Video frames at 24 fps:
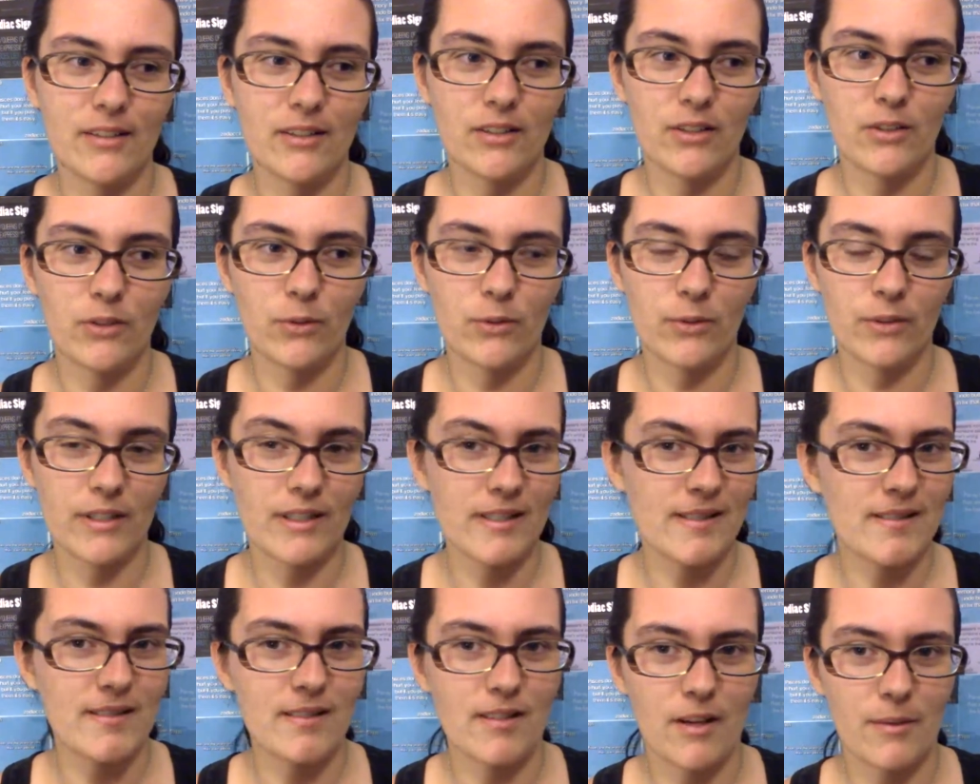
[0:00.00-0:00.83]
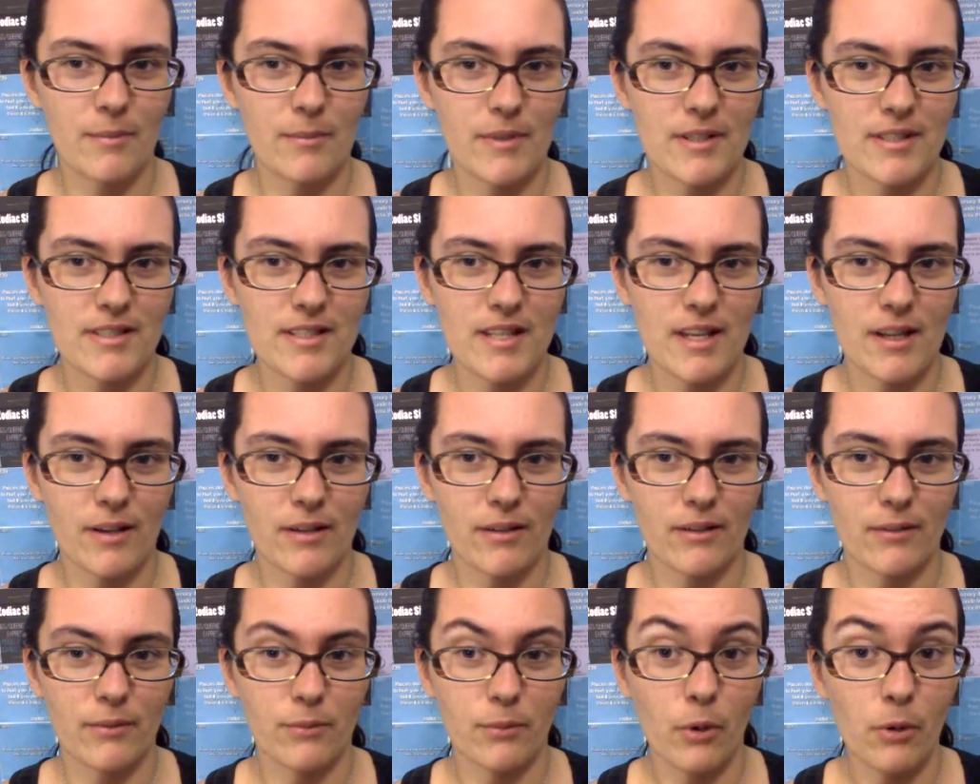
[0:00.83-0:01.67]
your Easy On
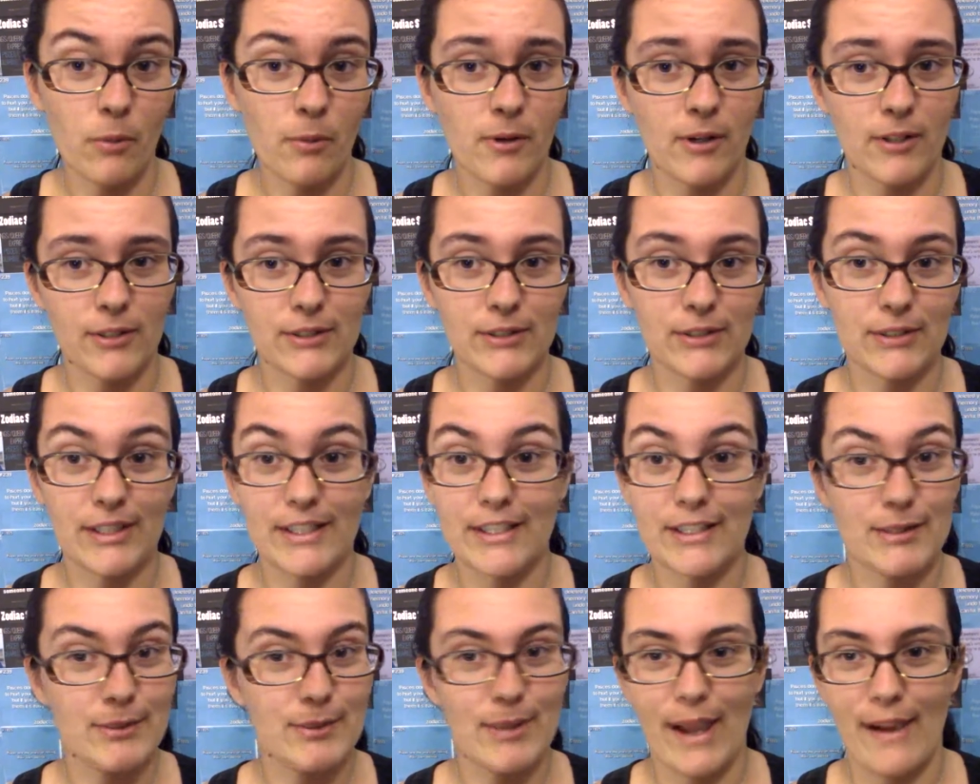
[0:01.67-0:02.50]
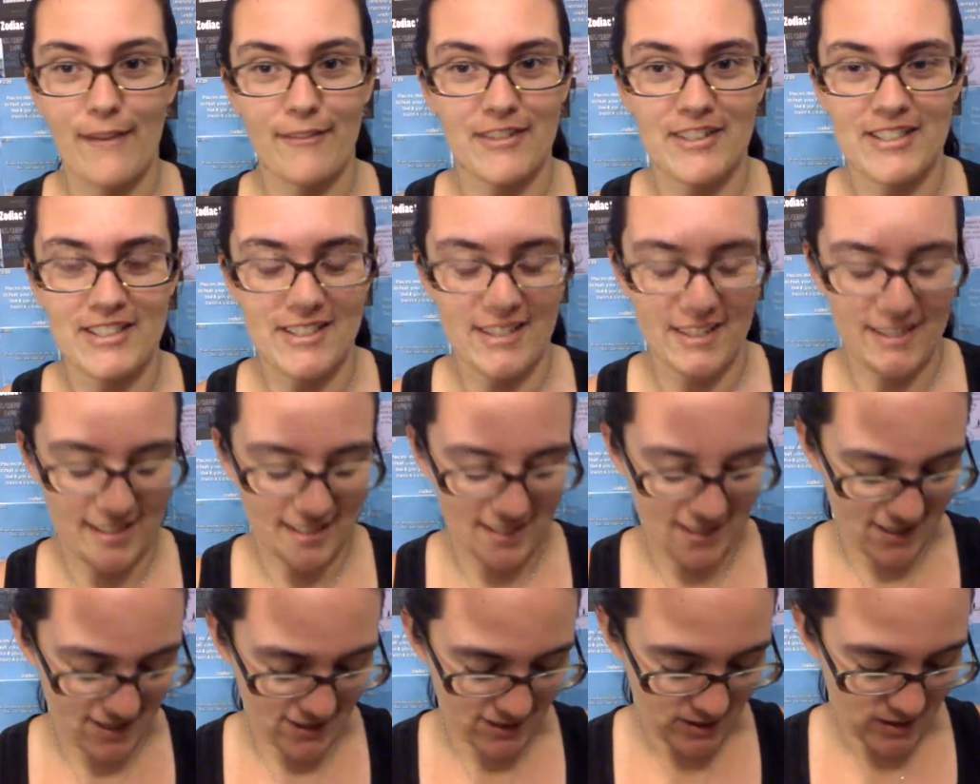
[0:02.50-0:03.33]
Mustang rope halter and you haven't done it
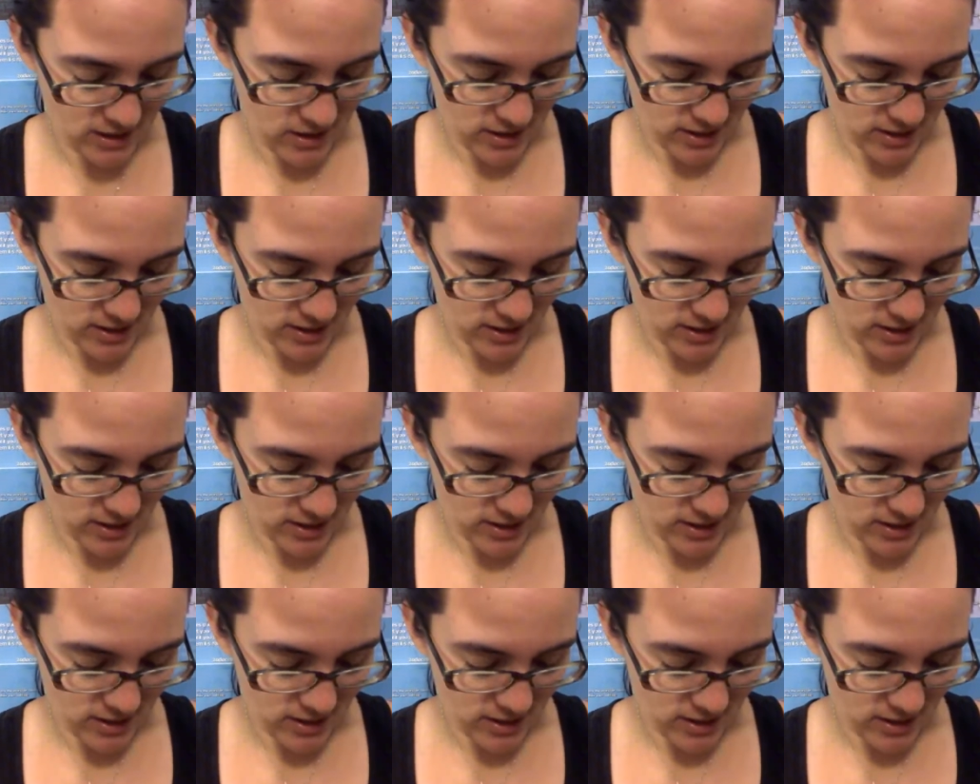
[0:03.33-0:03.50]
yet.